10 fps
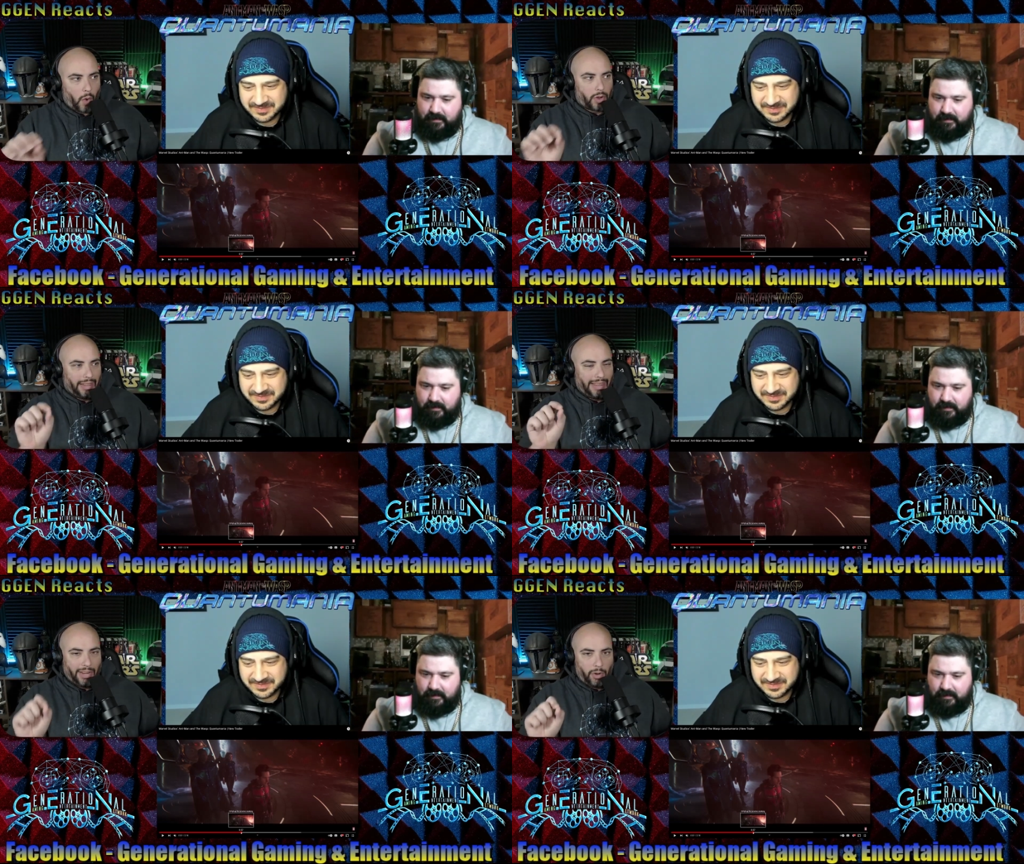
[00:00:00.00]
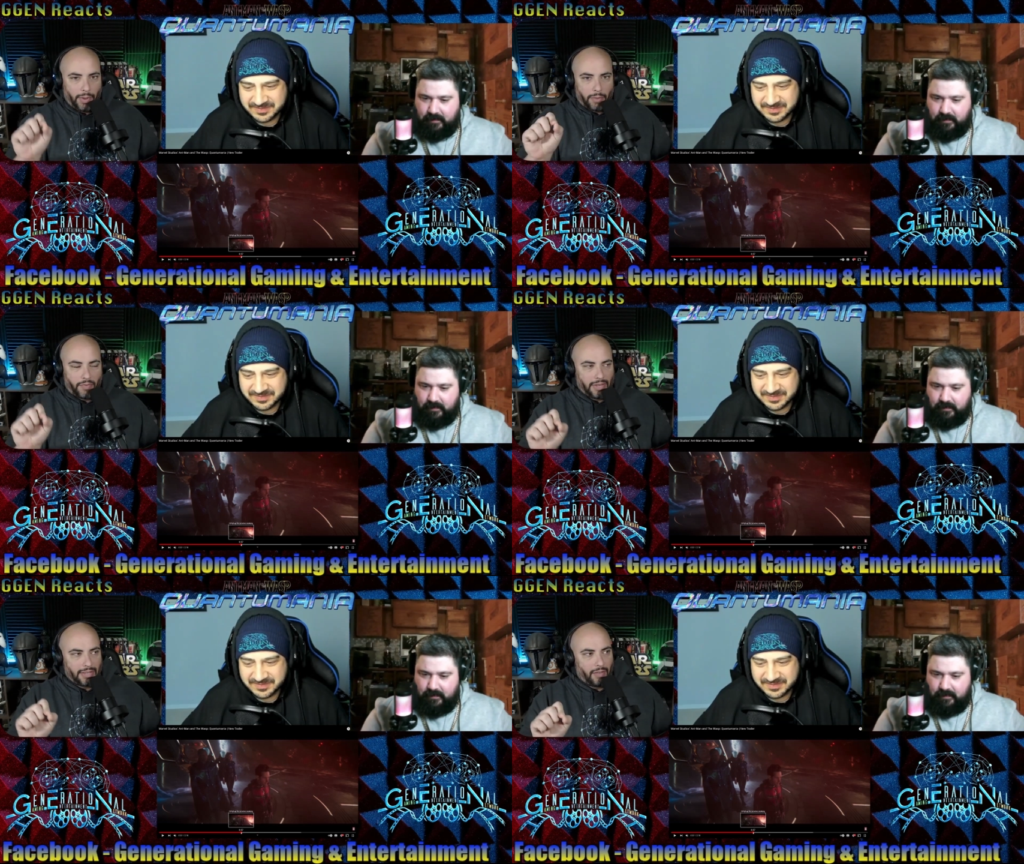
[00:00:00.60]
Speaker 1: a little bit with
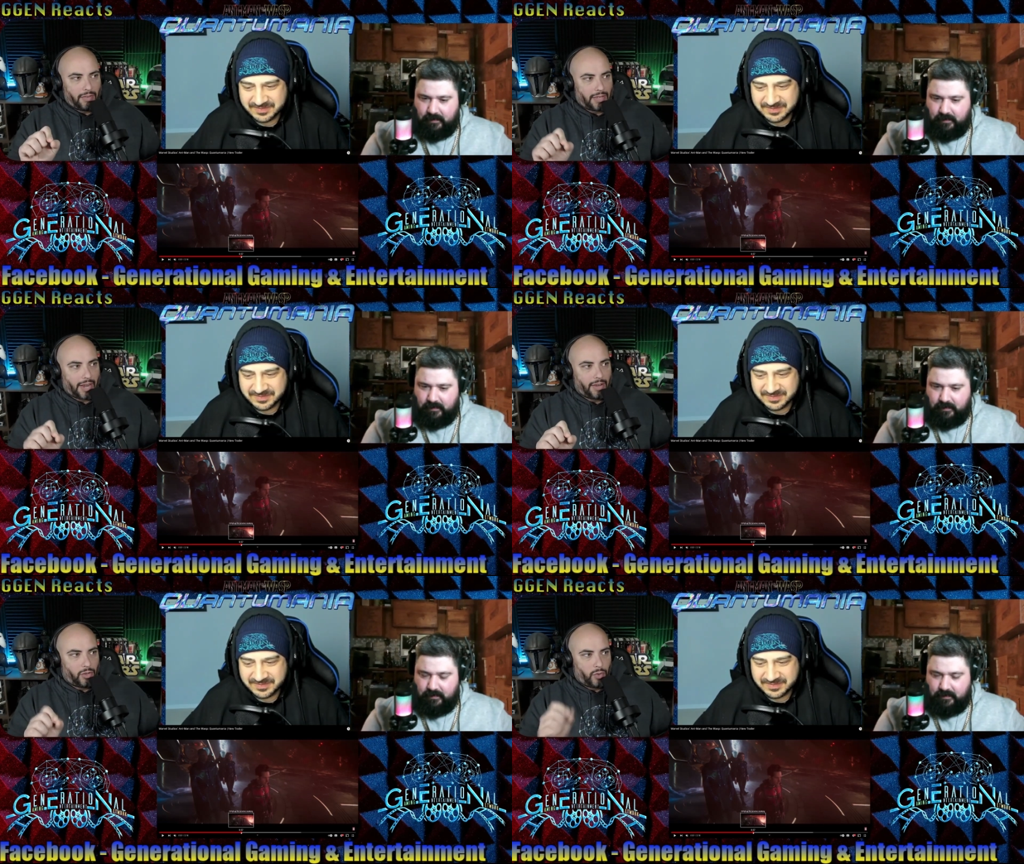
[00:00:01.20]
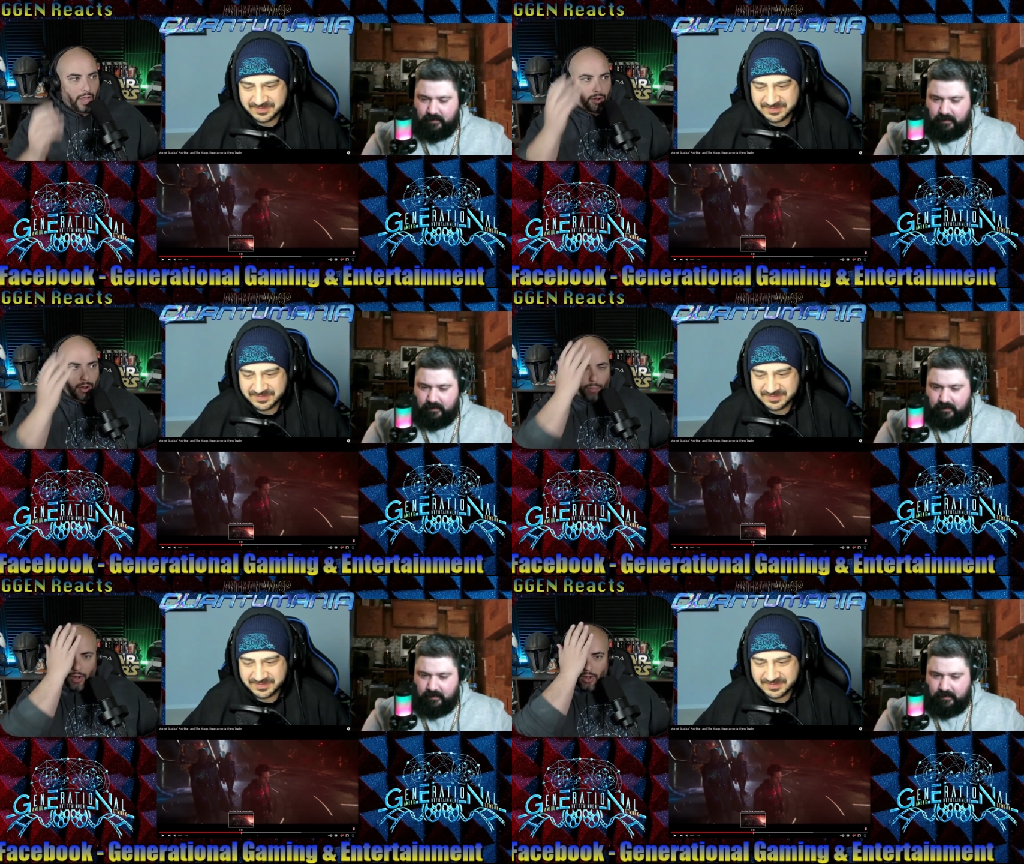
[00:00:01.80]
57 seconds, you get a
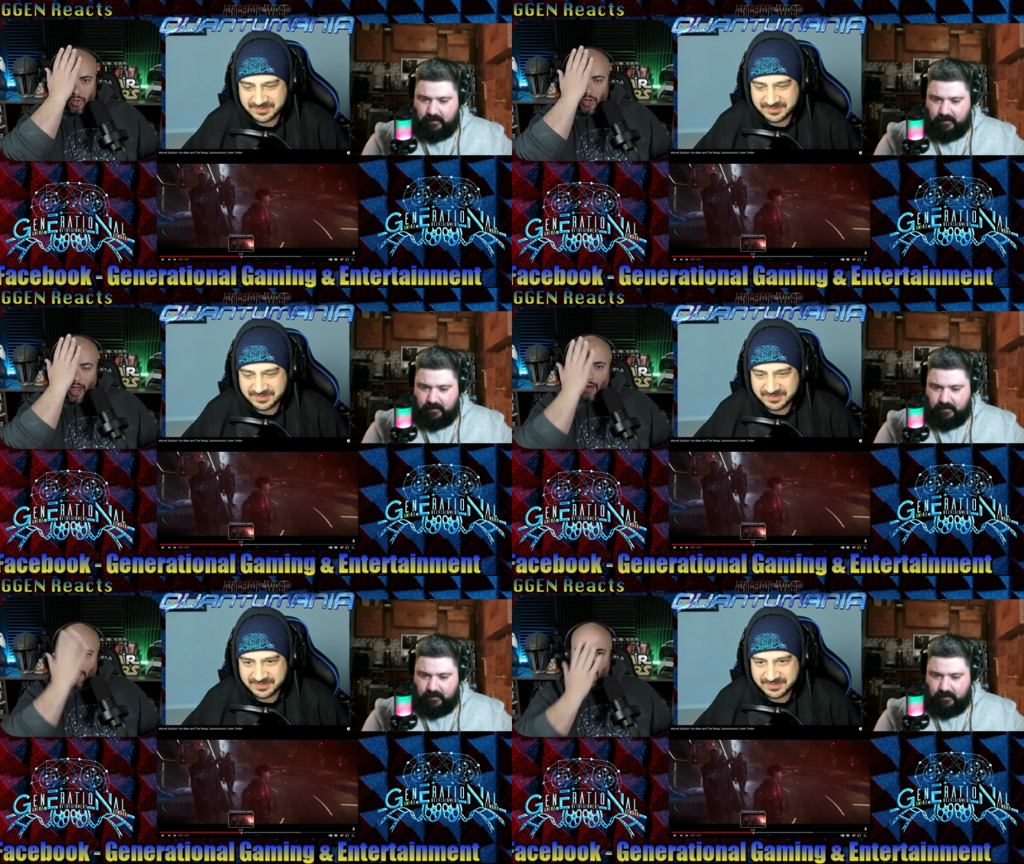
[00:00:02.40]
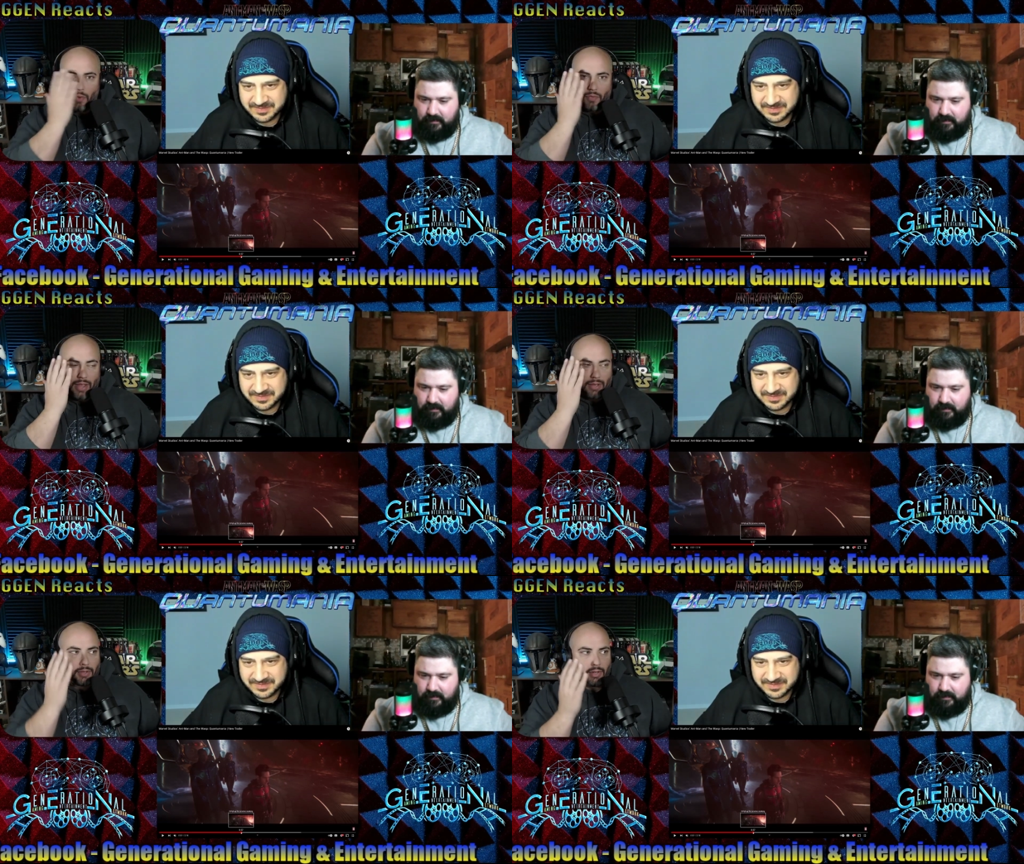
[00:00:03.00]
pretty good shot of his whole
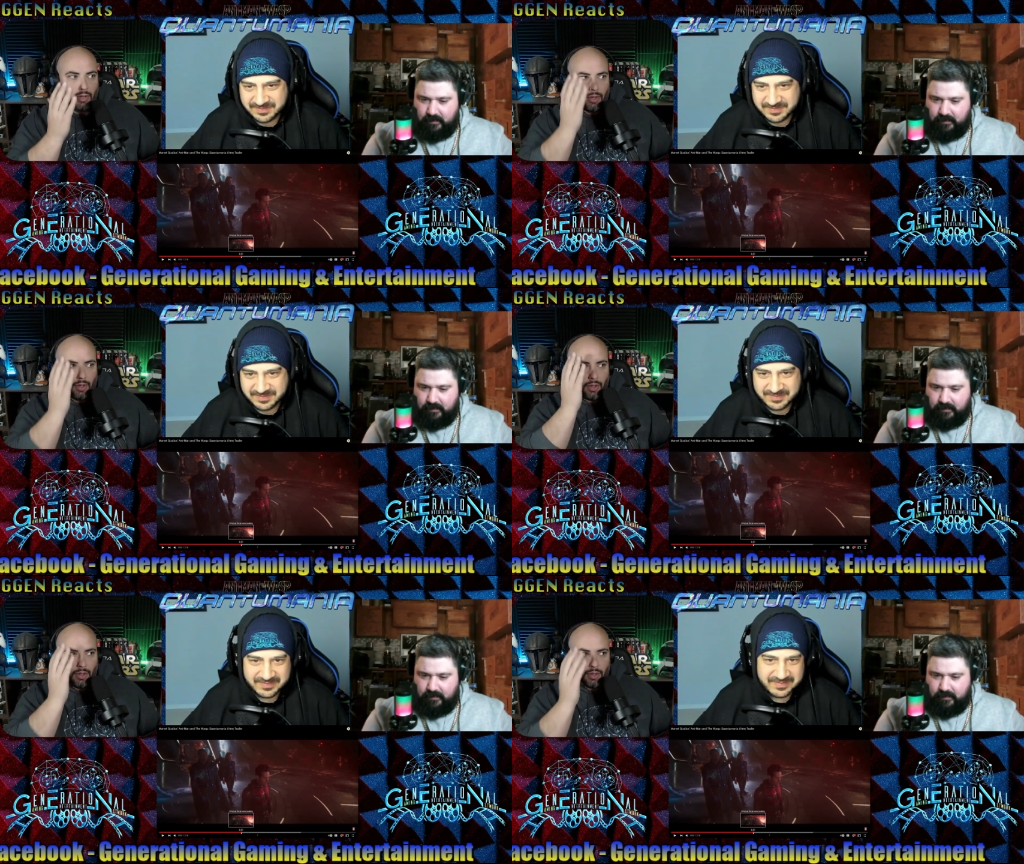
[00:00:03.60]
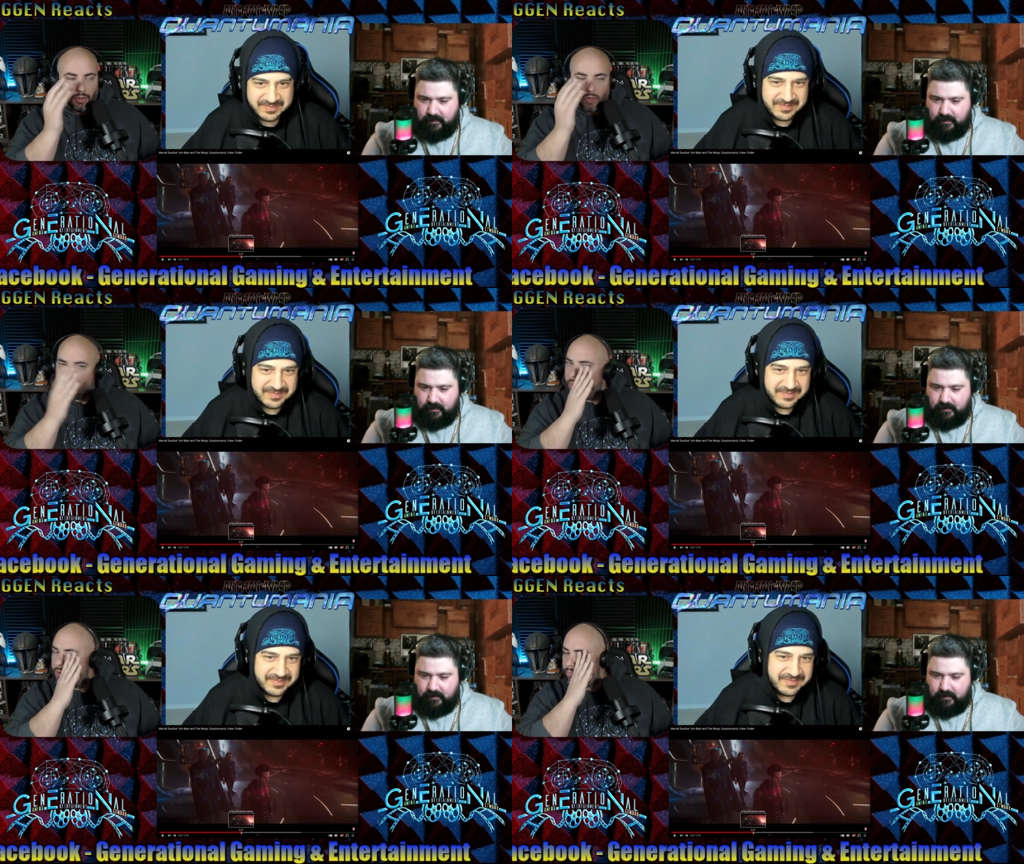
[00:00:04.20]
face, just
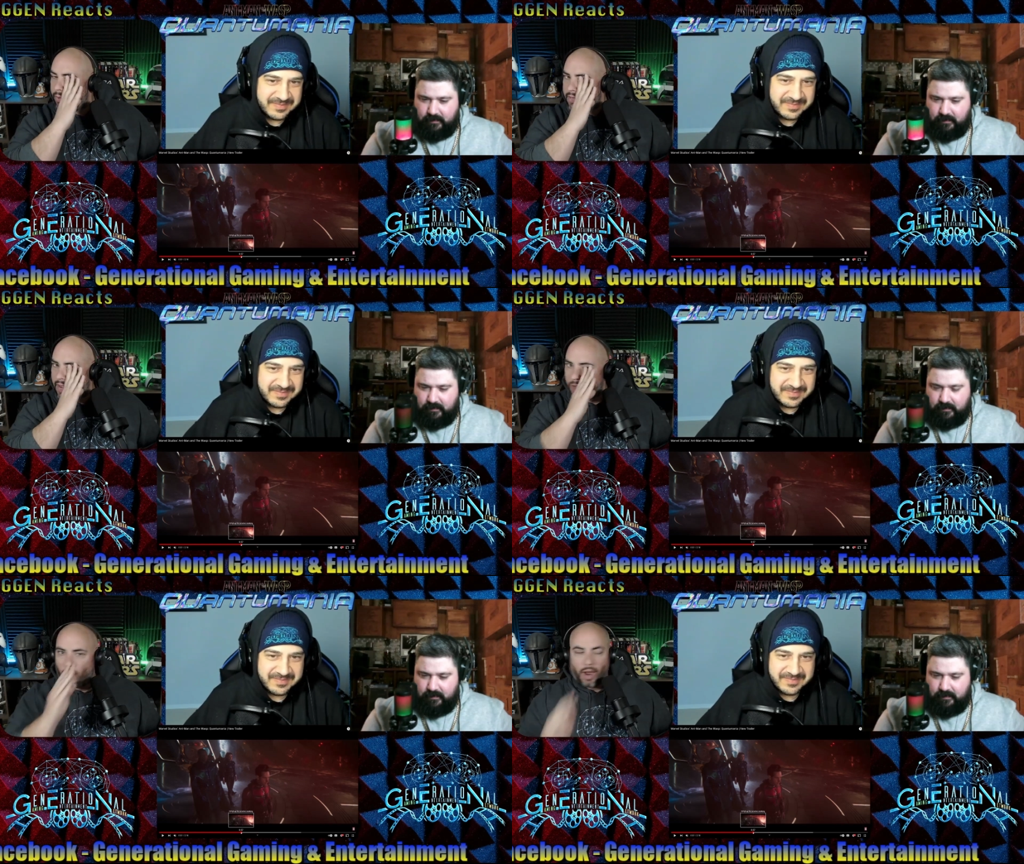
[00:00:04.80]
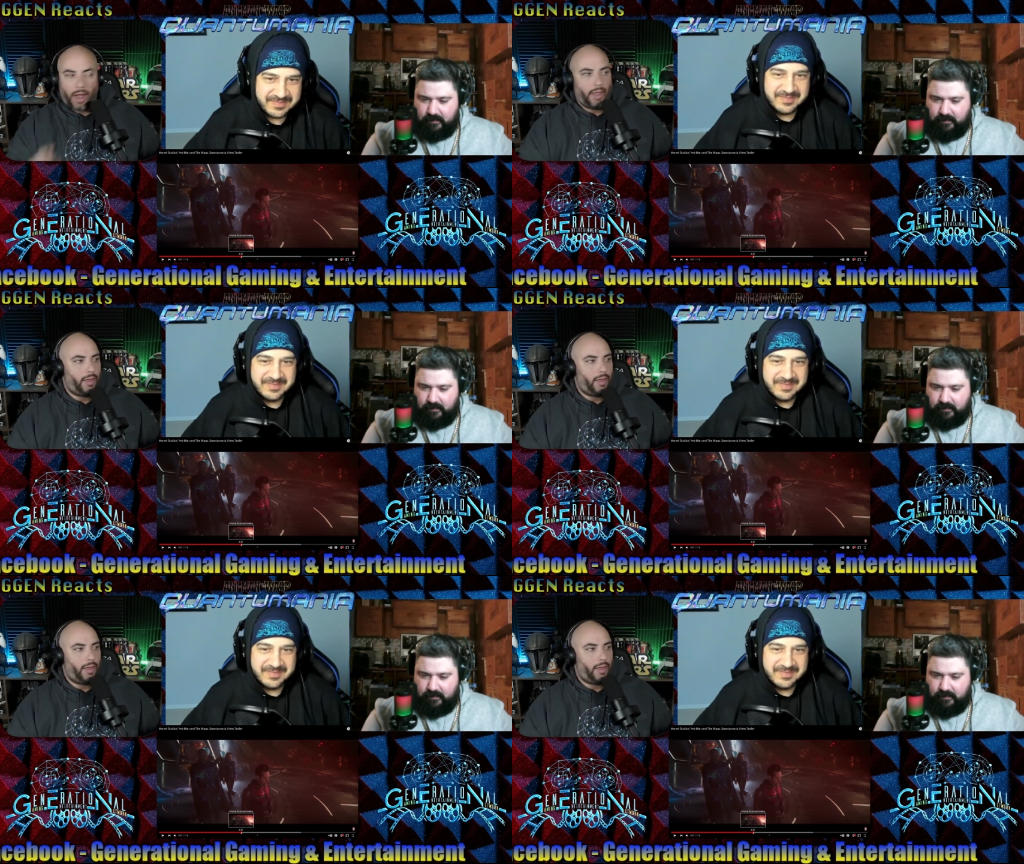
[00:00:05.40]
besides one eye.